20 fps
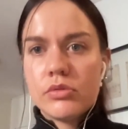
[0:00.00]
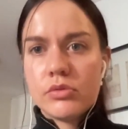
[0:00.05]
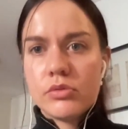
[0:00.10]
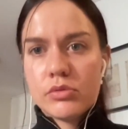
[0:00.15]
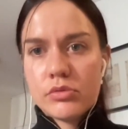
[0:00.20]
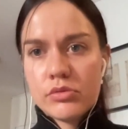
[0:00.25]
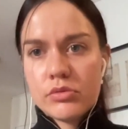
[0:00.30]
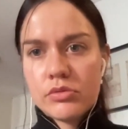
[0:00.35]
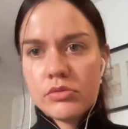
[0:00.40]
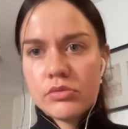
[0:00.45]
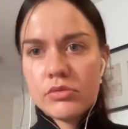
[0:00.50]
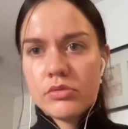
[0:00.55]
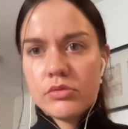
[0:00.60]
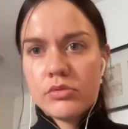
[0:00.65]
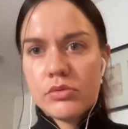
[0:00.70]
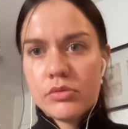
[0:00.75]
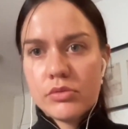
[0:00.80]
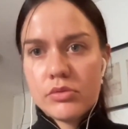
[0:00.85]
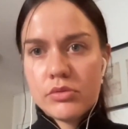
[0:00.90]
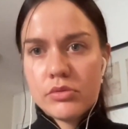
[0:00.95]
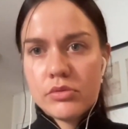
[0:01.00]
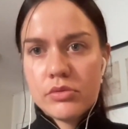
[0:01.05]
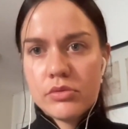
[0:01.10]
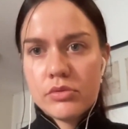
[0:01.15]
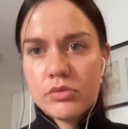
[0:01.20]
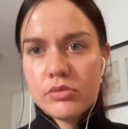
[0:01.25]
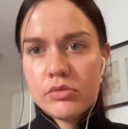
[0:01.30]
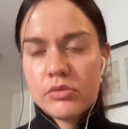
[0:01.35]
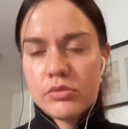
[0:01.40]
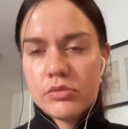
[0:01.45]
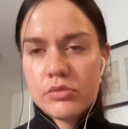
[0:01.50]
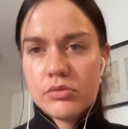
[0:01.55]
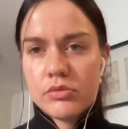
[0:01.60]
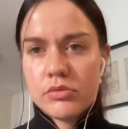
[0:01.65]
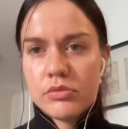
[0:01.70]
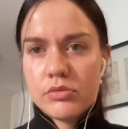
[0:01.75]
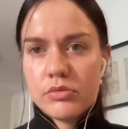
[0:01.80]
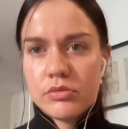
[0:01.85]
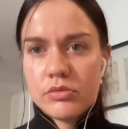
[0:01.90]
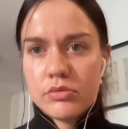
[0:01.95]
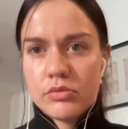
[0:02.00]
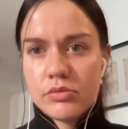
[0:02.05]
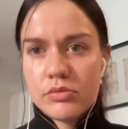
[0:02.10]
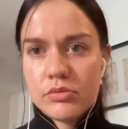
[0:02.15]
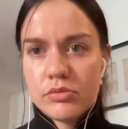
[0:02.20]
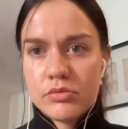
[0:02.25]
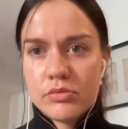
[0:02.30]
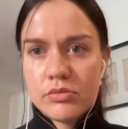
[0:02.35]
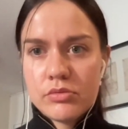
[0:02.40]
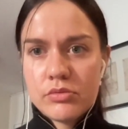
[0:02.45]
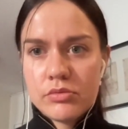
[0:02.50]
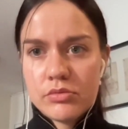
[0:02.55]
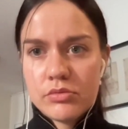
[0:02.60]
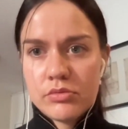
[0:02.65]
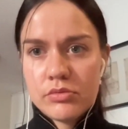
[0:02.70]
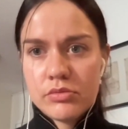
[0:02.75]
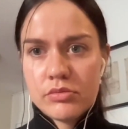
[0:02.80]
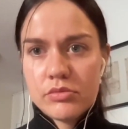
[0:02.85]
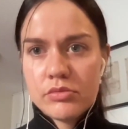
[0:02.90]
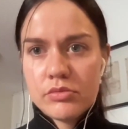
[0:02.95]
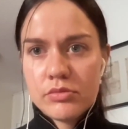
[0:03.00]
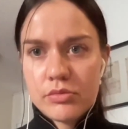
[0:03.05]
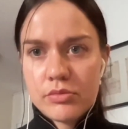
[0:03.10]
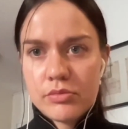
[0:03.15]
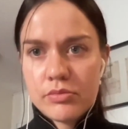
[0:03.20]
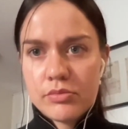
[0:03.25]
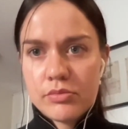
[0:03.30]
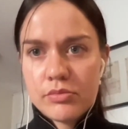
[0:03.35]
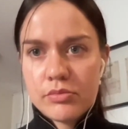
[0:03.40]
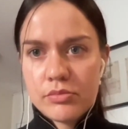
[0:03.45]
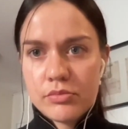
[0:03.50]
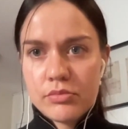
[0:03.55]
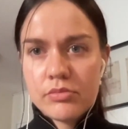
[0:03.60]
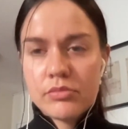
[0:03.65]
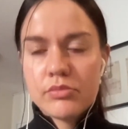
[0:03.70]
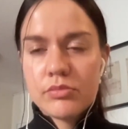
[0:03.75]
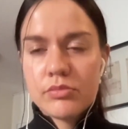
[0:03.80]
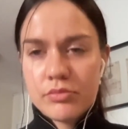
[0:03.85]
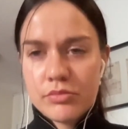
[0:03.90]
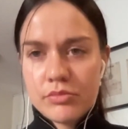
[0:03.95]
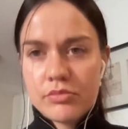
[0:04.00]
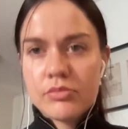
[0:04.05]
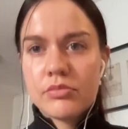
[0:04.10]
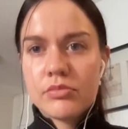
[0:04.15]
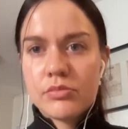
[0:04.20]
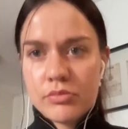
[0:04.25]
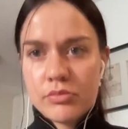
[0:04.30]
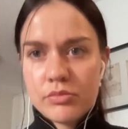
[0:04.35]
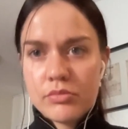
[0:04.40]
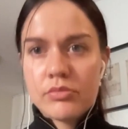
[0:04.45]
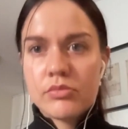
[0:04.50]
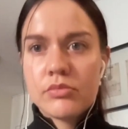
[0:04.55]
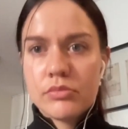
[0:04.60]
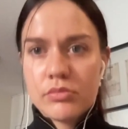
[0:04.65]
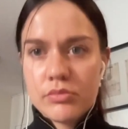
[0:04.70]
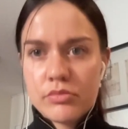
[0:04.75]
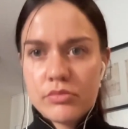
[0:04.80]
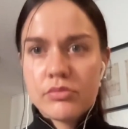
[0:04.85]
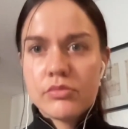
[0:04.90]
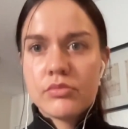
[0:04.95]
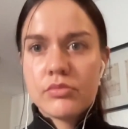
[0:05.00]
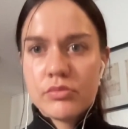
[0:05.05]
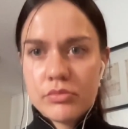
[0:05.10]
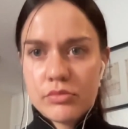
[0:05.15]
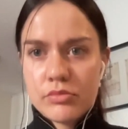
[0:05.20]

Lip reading: This person isn't speaking.